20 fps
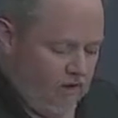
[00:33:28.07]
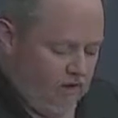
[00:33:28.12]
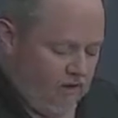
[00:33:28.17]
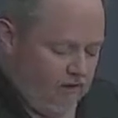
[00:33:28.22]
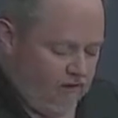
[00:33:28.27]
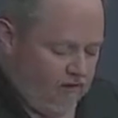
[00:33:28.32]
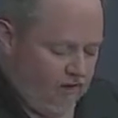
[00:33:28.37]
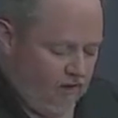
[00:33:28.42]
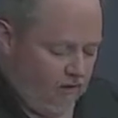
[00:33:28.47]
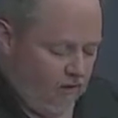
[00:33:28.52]

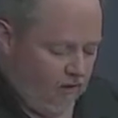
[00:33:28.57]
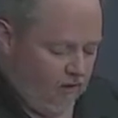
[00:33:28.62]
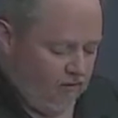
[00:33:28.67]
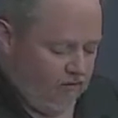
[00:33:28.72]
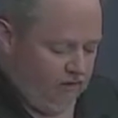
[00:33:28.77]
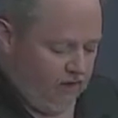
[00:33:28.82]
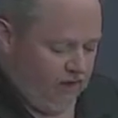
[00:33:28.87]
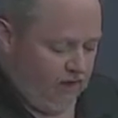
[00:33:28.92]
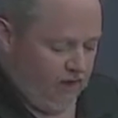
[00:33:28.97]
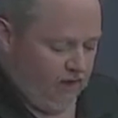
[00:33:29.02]
A
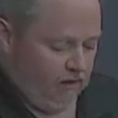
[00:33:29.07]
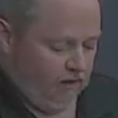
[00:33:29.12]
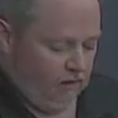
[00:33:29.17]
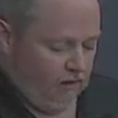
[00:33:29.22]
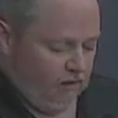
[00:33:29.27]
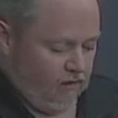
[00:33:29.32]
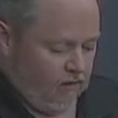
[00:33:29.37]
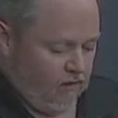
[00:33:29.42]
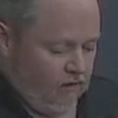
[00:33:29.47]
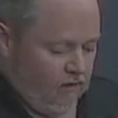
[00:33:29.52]
ceiling
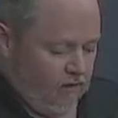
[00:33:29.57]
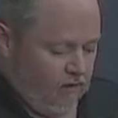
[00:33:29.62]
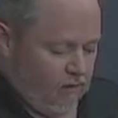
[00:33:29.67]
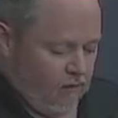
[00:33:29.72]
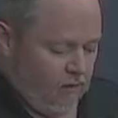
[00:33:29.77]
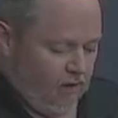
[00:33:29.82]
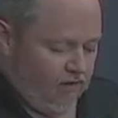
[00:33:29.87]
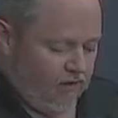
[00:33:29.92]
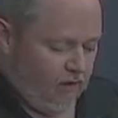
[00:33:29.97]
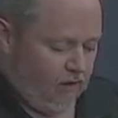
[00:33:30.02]
fan,
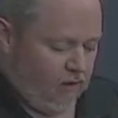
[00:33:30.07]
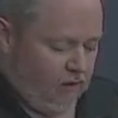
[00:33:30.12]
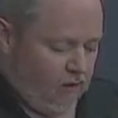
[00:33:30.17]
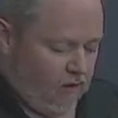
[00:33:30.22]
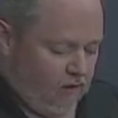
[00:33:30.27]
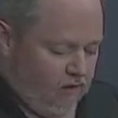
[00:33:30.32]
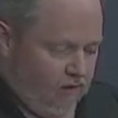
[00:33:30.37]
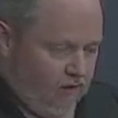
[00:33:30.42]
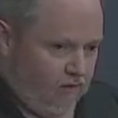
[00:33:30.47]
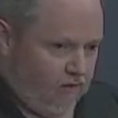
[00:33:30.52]
but the
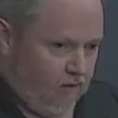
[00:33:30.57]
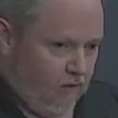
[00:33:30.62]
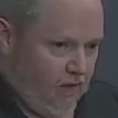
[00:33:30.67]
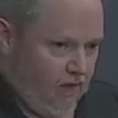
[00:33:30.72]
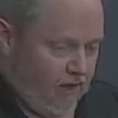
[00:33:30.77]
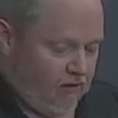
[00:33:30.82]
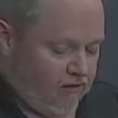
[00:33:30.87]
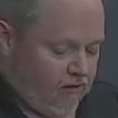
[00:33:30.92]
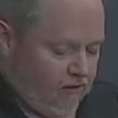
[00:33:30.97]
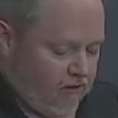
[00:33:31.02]
curtains
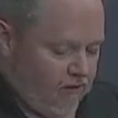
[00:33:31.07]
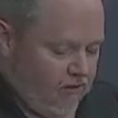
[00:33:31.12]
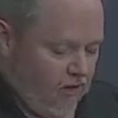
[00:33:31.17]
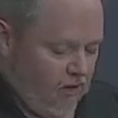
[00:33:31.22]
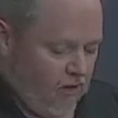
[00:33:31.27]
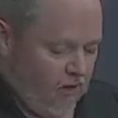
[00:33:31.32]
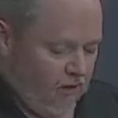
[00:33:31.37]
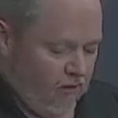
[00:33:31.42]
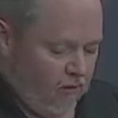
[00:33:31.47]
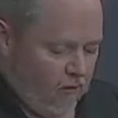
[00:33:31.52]
last
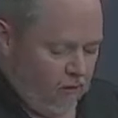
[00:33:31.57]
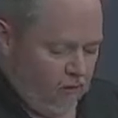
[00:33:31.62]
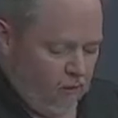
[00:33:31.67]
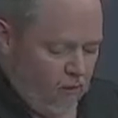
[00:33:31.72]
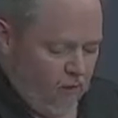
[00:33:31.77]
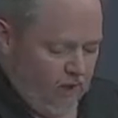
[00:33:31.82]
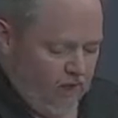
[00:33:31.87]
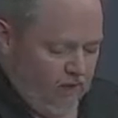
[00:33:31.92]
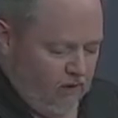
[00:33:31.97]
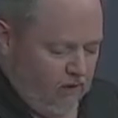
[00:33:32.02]
drawn
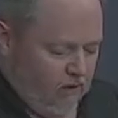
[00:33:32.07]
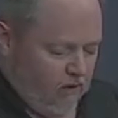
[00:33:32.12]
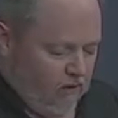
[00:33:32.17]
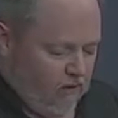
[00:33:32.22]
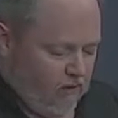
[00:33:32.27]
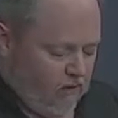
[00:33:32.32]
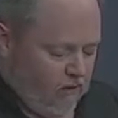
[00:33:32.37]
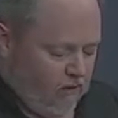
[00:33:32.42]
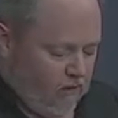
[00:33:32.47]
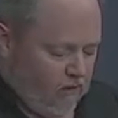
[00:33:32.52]
when?